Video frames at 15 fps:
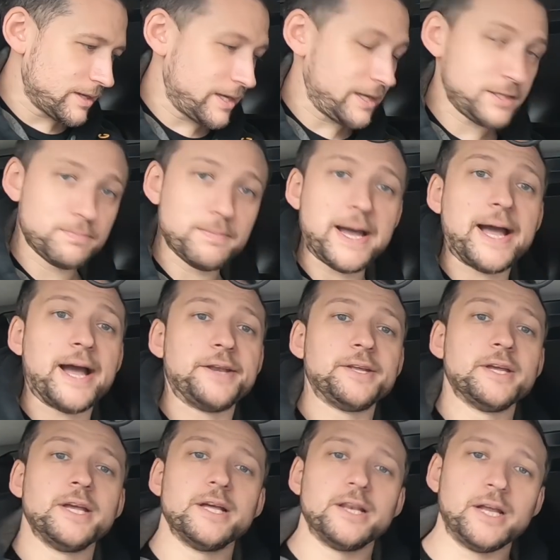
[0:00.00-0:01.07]
And it's mad.
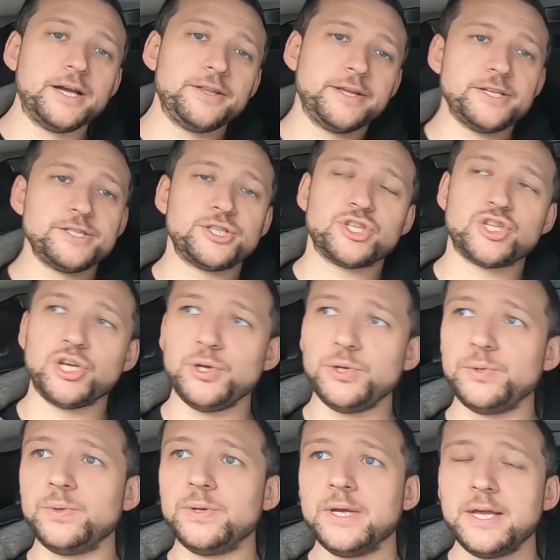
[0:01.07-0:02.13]
Like, there's
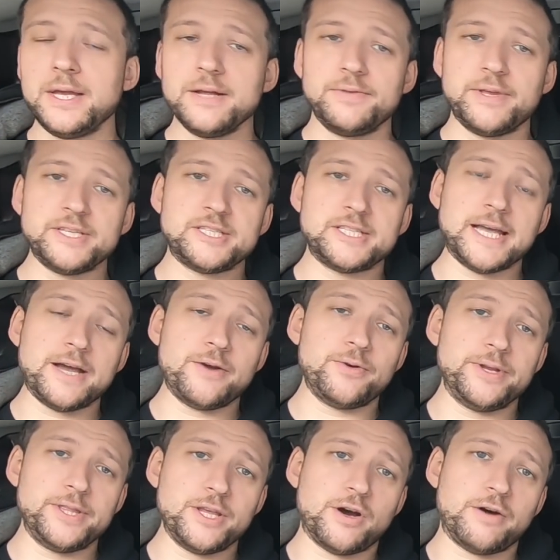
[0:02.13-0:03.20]
two. There's
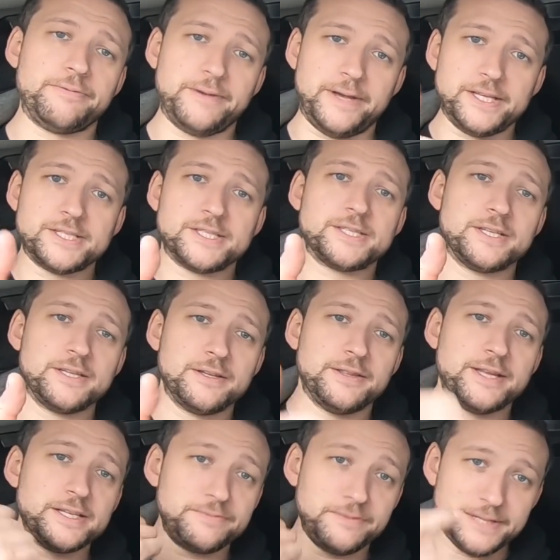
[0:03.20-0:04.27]
Sarah in the office.
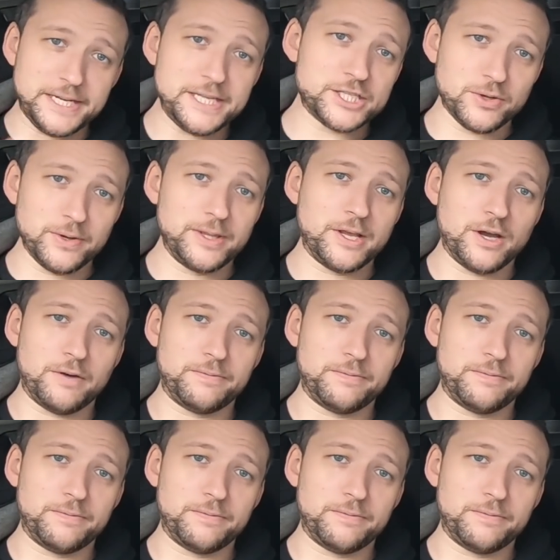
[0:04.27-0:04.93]
There's Vanita in the